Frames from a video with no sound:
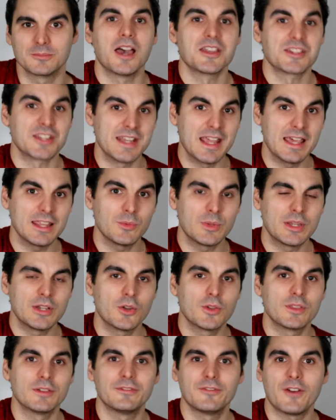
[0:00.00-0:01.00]
So now that we
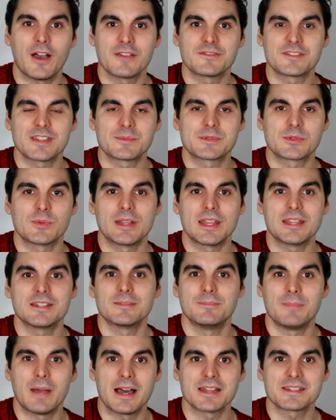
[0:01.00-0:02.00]
know the five steps we need
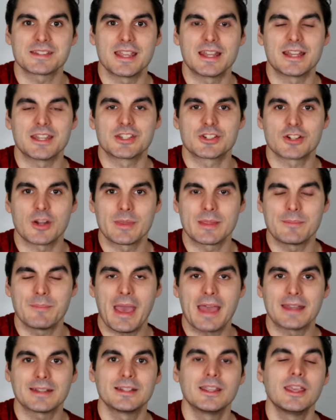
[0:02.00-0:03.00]
to master any strumming
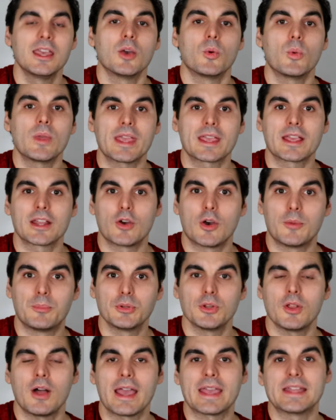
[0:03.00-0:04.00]
pattern, we are gonna
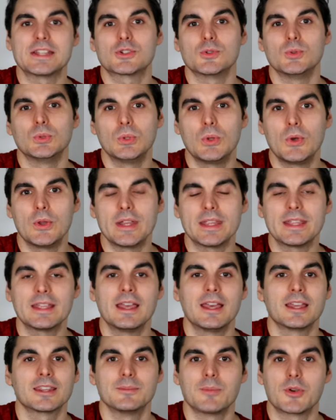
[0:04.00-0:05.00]
apply it to
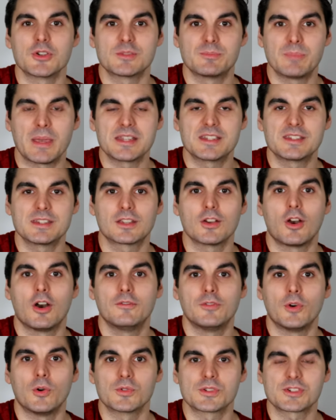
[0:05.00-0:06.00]
learning the most basic
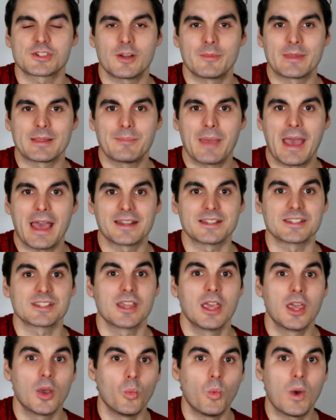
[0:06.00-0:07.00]
of all strumming patterns.
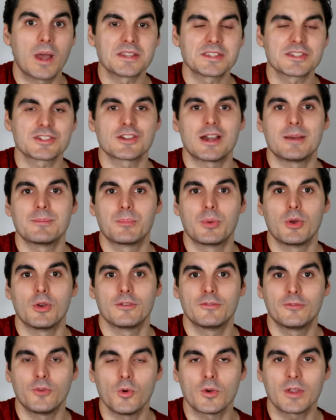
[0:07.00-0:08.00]
One strum per
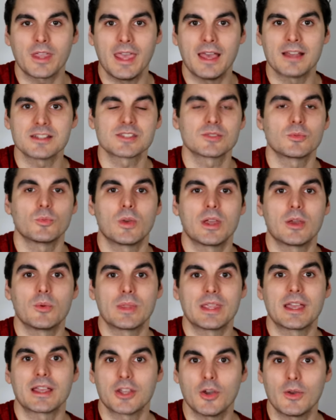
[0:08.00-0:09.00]
four counts, where
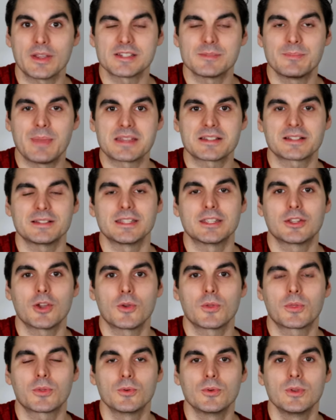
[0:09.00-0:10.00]
we are going to basically
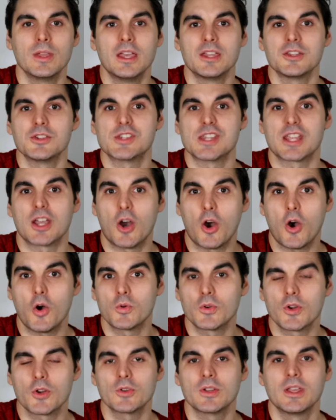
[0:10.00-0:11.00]
go through using a
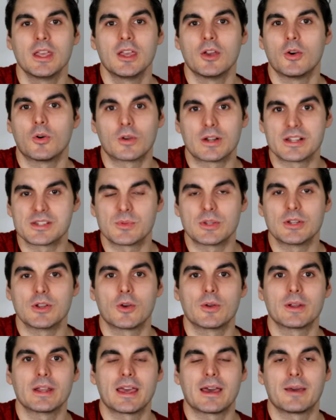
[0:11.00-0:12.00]
whole note, or as we
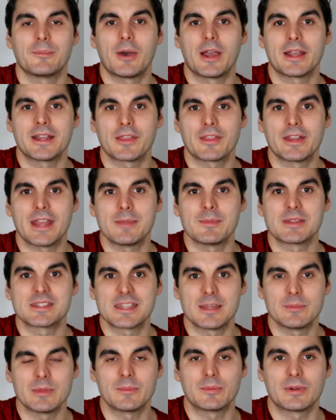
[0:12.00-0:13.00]
know it uh, by another name, a
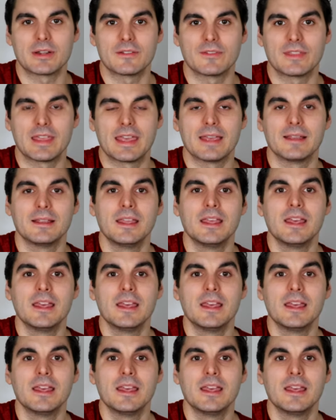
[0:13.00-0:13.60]
semi-breve there.